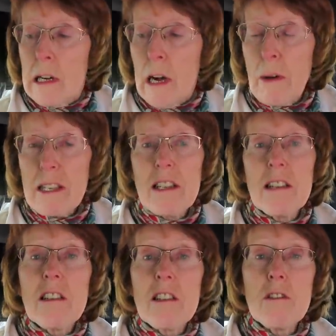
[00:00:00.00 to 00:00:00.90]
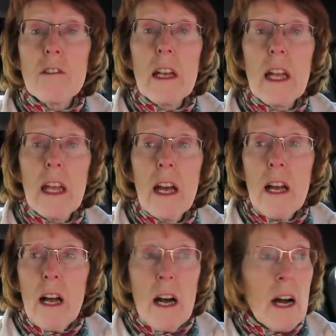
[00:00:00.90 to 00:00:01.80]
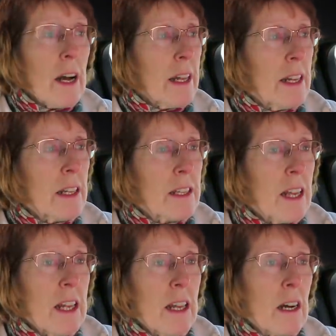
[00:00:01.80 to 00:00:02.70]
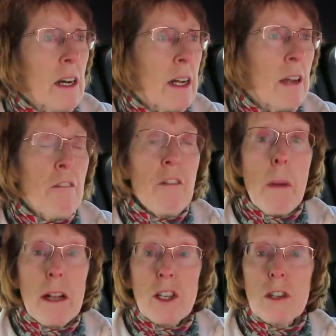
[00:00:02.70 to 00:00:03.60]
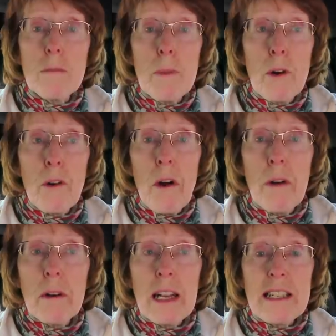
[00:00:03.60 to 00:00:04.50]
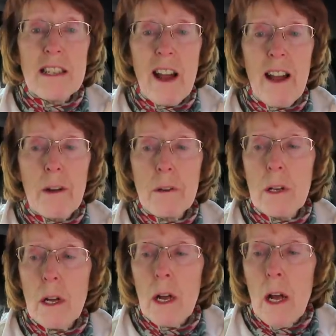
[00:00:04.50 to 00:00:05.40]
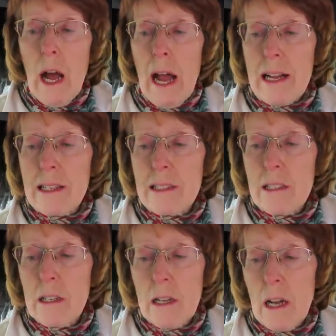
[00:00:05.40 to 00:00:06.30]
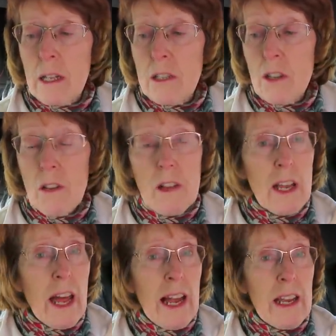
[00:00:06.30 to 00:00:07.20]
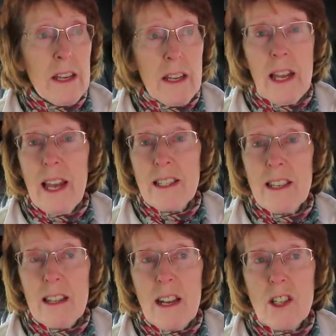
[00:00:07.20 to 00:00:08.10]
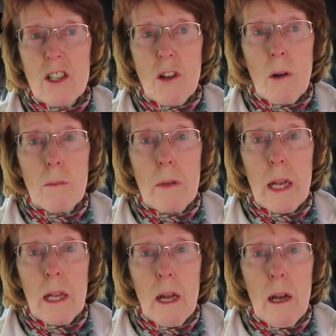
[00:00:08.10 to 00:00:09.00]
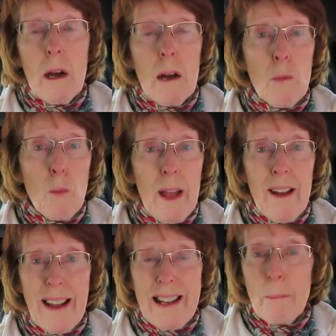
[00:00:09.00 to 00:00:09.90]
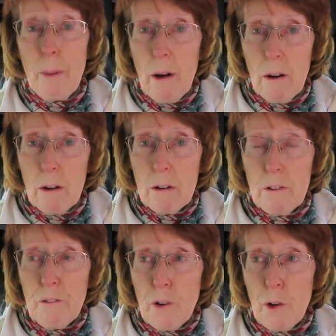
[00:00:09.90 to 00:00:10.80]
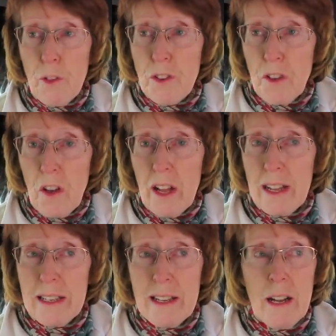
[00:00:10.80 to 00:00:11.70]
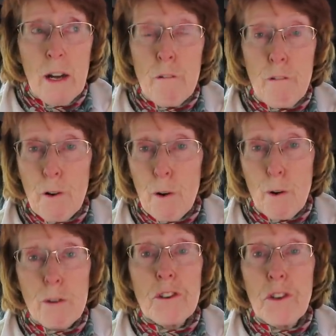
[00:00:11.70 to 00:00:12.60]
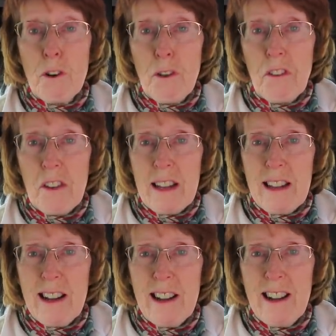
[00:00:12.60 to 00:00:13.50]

I went into the information bureau in town, and the lady there, she told me where I can park for the day for nothing.